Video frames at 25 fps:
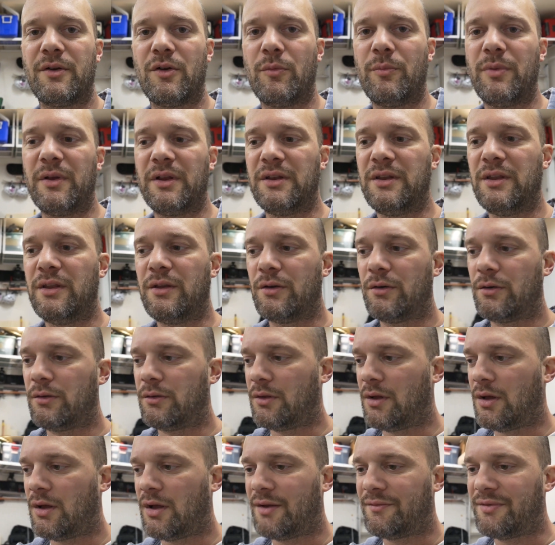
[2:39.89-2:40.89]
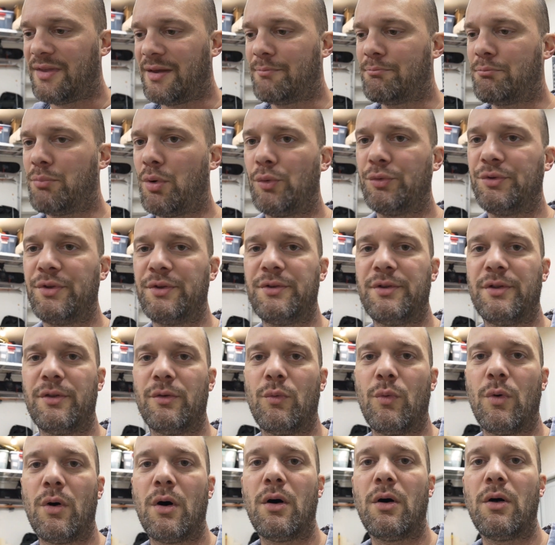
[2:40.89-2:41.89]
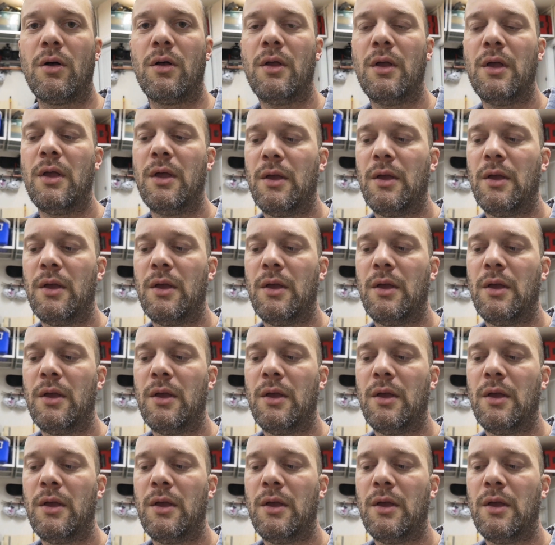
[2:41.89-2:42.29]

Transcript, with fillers: no big deal. I'll have that bolted to the wall.